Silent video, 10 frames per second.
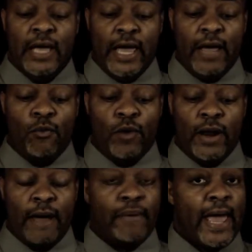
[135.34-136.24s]
And what
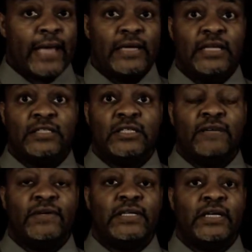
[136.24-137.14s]
I pack in these
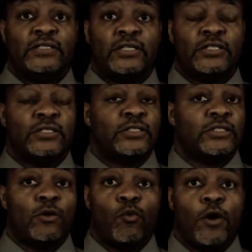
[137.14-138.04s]
DVDs are
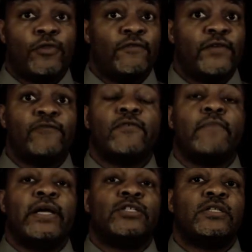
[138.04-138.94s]
it's a wealth of
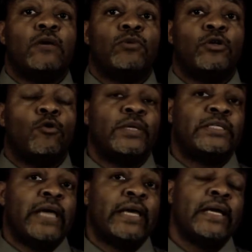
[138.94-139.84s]
information that would normally
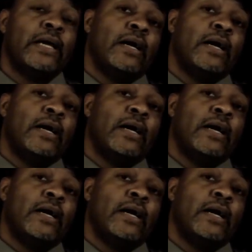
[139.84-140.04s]
take